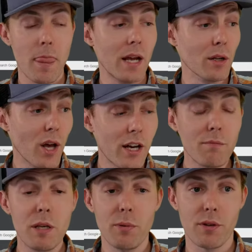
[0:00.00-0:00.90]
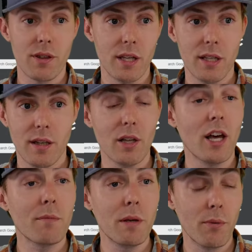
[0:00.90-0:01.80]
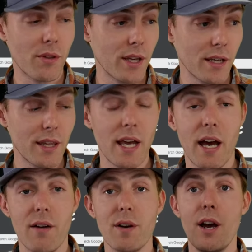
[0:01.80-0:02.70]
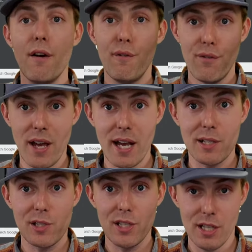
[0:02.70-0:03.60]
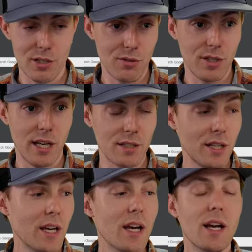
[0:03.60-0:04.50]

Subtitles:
And a lot of people think they have fast internet.